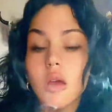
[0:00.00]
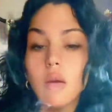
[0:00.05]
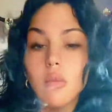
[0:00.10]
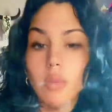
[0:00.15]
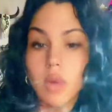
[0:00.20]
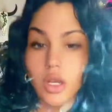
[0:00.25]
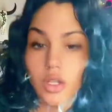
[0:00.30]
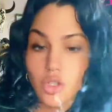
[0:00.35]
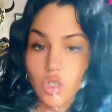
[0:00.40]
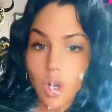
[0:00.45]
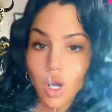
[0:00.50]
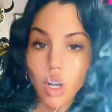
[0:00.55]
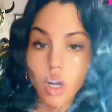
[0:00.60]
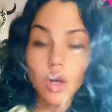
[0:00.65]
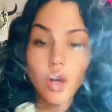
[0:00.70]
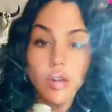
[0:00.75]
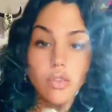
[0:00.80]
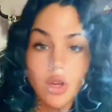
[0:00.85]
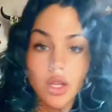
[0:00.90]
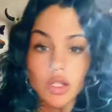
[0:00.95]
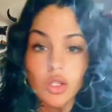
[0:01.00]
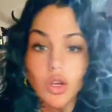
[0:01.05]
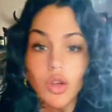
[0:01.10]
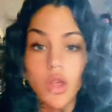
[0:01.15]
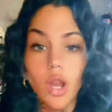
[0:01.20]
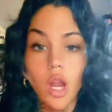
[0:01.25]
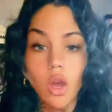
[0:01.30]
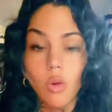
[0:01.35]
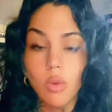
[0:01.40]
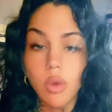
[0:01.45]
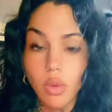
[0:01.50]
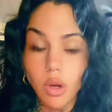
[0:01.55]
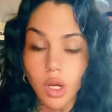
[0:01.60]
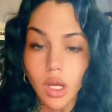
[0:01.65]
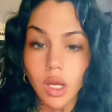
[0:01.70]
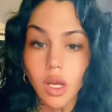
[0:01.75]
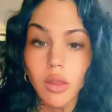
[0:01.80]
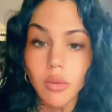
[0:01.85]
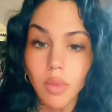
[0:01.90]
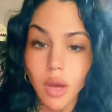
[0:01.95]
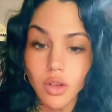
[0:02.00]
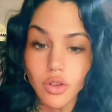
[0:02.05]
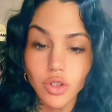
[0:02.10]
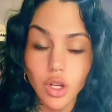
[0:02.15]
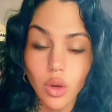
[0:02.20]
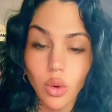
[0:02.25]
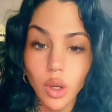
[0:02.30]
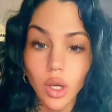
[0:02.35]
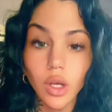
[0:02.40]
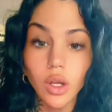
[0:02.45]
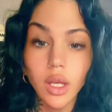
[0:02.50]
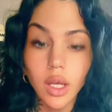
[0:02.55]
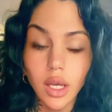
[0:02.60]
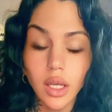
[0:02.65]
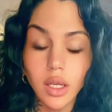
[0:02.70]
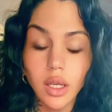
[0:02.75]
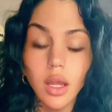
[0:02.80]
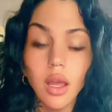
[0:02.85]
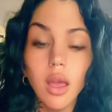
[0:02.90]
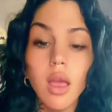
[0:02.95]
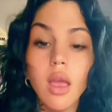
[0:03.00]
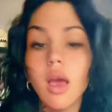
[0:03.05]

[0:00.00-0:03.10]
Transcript: my jar or vessel that I will be putting the boundary oil in.